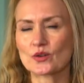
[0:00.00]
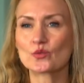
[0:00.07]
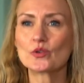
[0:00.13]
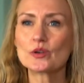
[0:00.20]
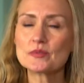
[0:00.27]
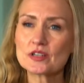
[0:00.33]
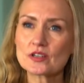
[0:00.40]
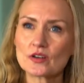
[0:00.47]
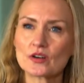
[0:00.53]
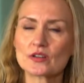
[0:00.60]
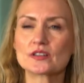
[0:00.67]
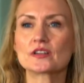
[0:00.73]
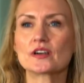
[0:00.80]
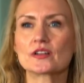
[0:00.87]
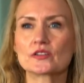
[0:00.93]
Women,
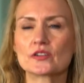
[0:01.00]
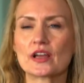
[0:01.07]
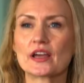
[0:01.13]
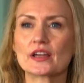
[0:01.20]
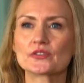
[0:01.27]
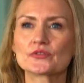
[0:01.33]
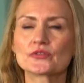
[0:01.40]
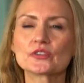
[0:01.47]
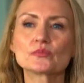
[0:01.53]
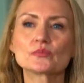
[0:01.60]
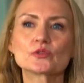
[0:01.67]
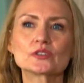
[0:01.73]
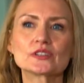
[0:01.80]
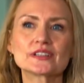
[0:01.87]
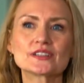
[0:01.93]
on the other hand, feel
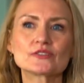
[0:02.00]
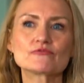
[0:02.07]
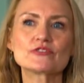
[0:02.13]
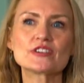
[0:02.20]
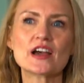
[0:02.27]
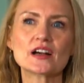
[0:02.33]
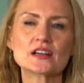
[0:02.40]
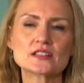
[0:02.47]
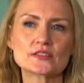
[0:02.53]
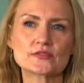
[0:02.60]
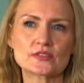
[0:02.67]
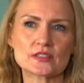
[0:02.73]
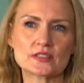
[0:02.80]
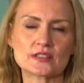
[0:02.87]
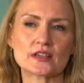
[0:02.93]
more like a
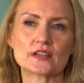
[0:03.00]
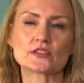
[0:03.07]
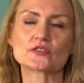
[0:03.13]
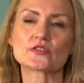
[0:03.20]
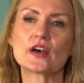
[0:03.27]
reactive desire.